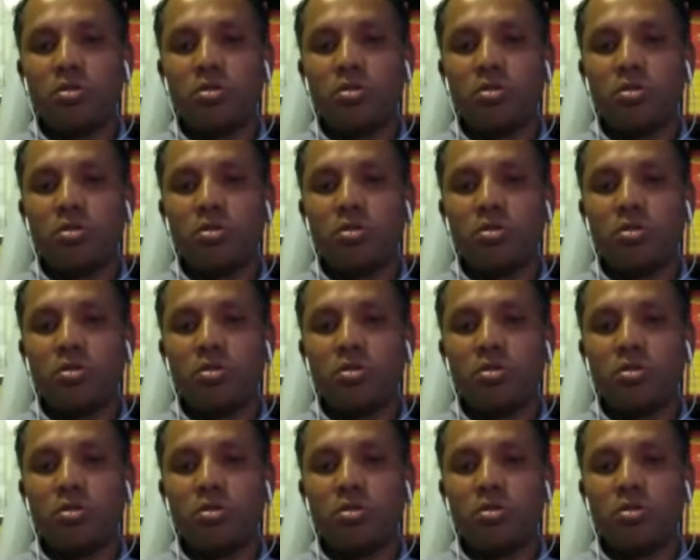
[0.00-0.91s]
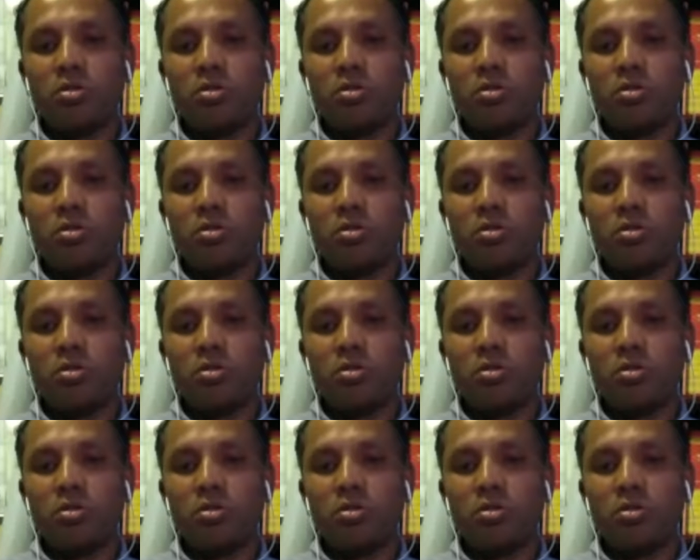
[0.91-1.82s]
group on a meetup
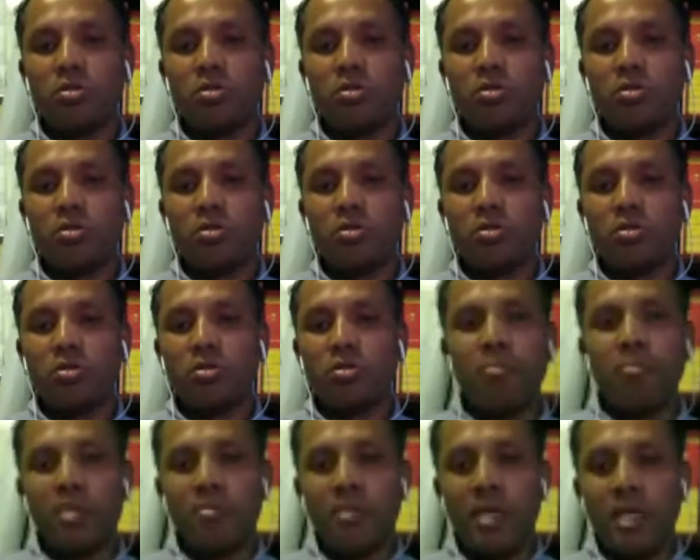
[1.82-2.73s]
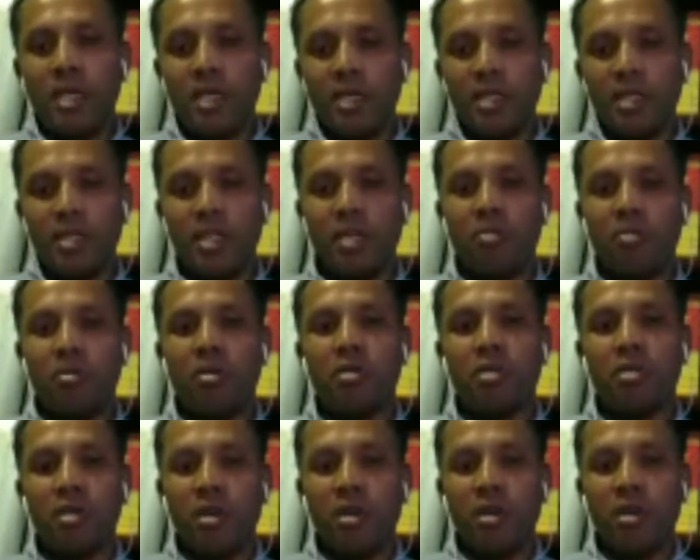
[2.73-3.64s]
is because people
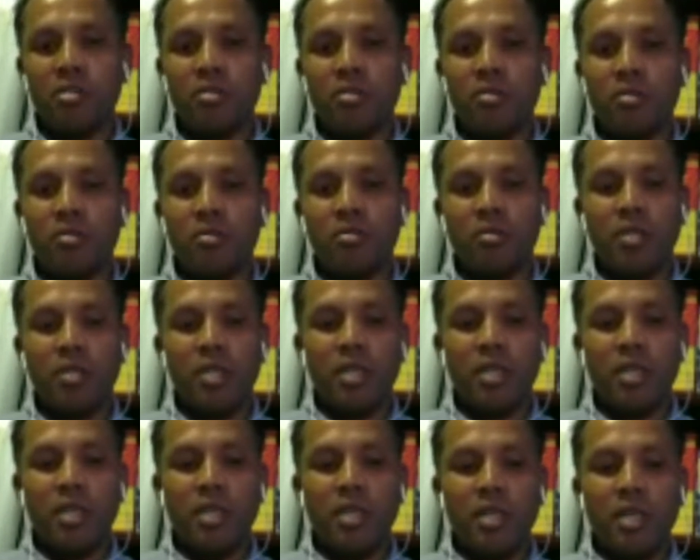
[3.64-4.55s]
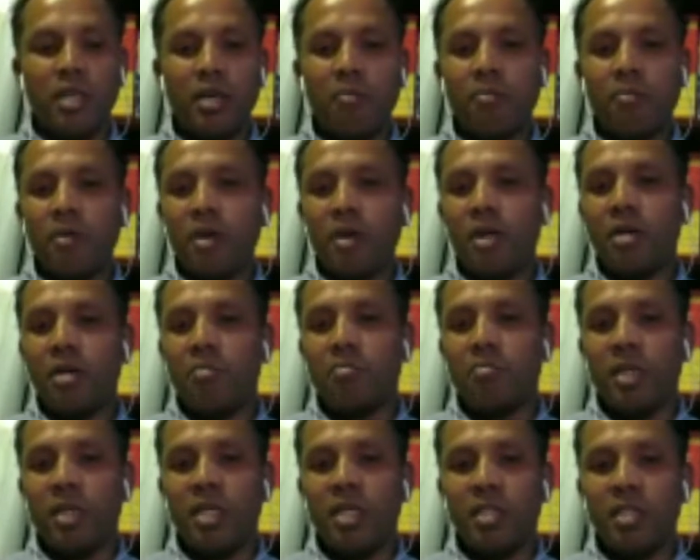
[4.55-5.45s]
like me, they were also
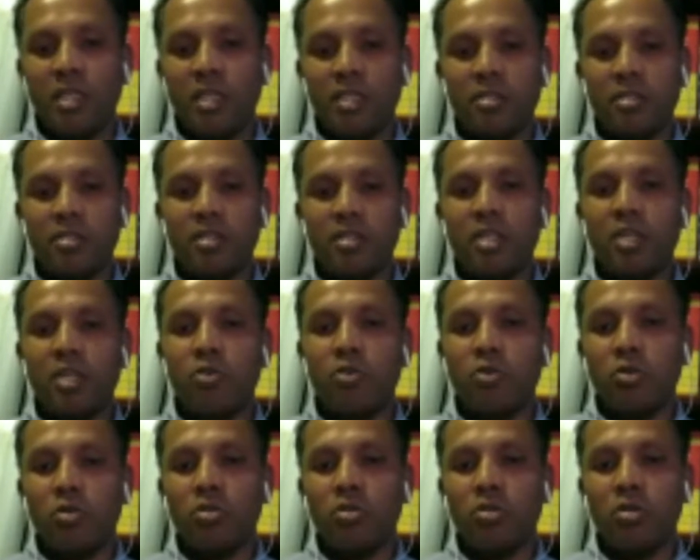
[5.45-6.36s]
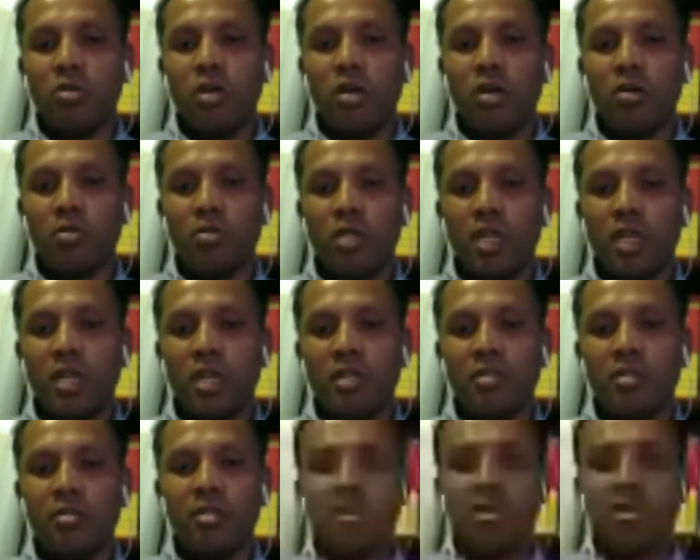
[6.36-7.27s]
afraid of many things. They don't know
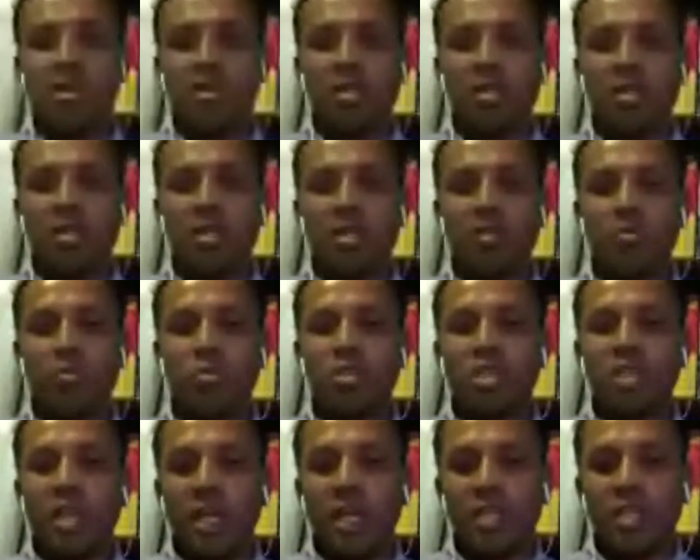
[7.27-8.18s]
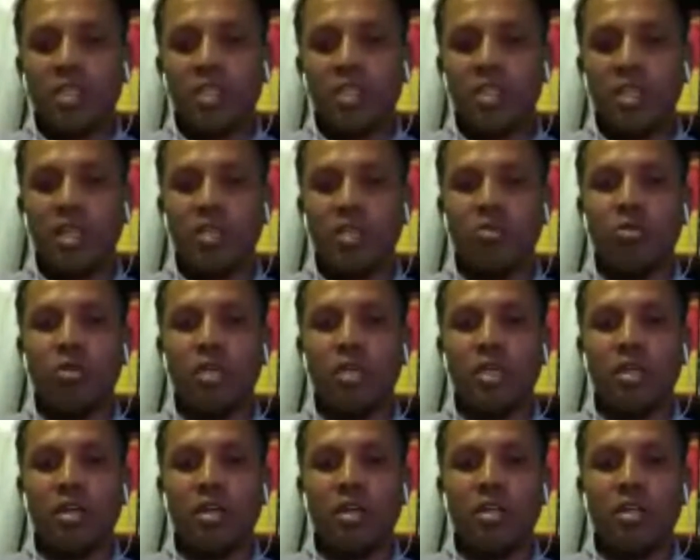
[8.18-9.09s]
how they are, which
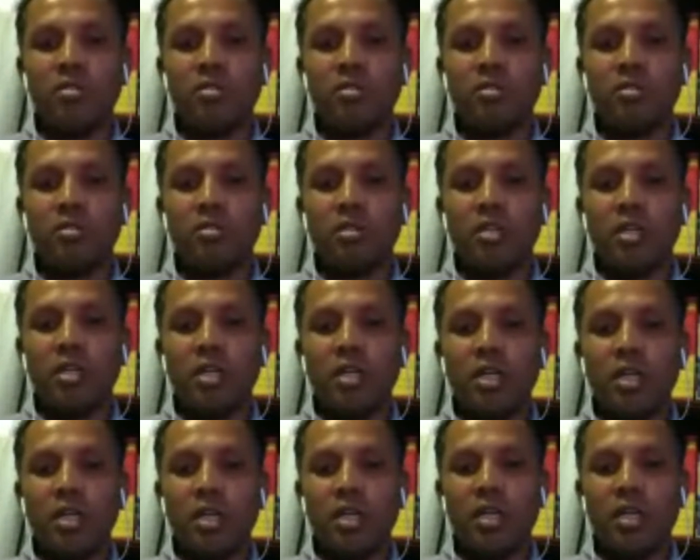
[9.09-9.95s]
direction they are going on,